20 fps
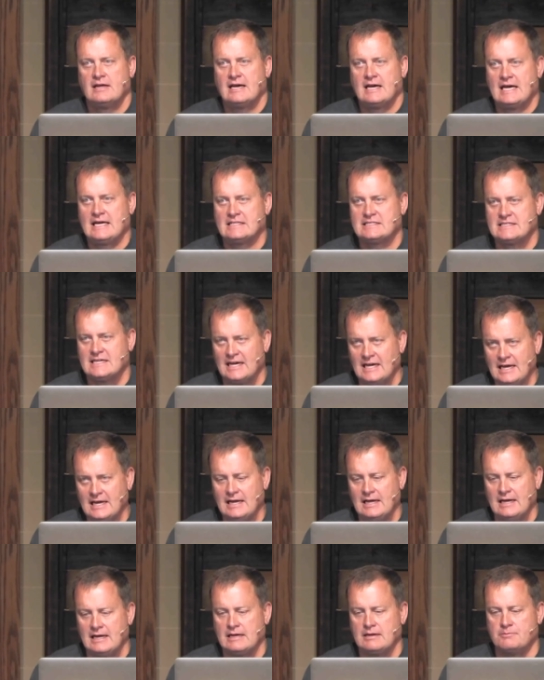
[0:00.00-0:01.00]
at
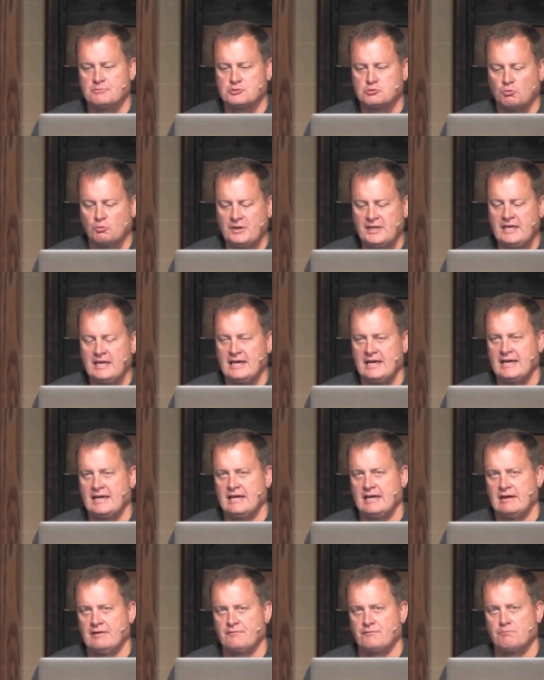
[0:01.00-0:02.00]
times we
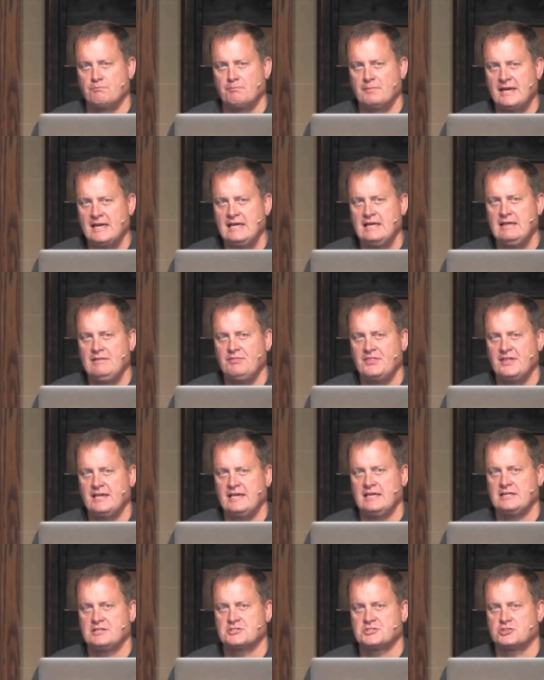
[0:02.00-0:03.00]
have made
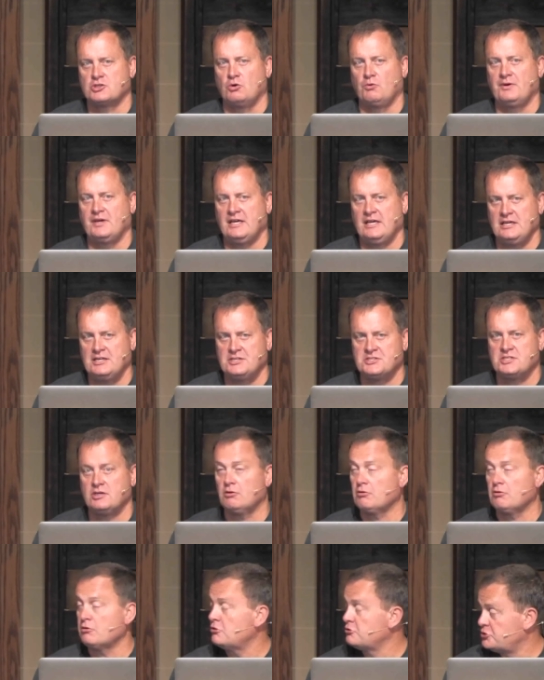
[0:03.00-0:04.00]
things so easy
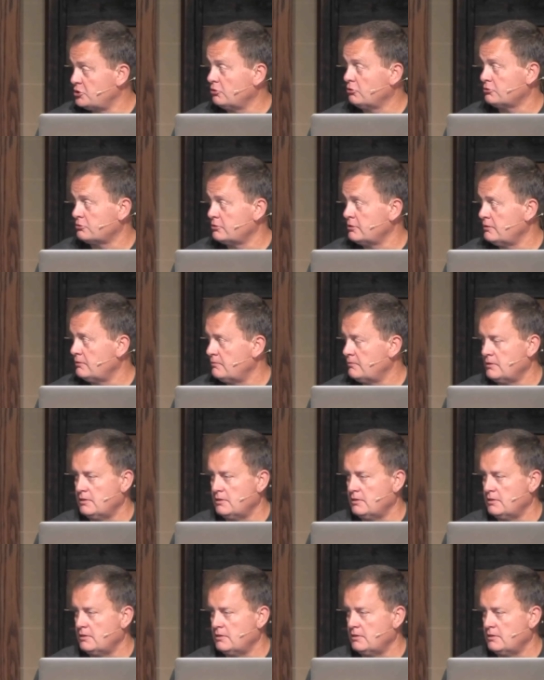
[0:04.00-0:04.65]
on our children,